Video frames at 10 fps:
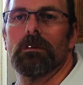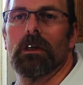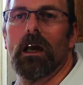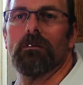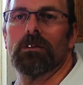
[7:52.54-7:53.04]

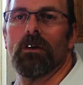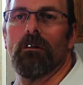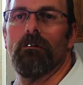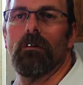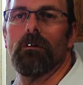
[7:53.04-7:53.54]
comes
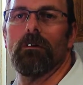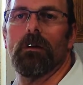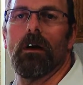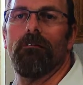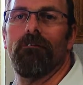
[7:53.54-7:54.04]
to
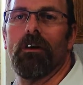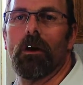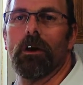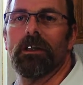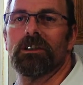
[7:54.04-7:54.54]
a
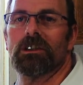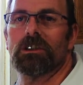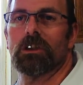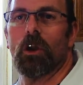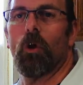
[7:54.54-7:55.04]
very
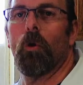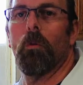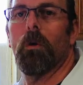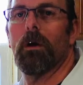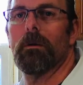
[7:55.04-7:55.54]

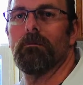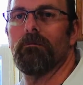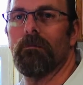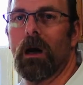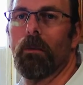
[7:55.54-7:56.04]
slow
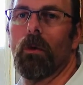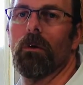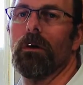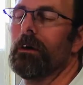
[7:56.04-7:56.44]
bubble,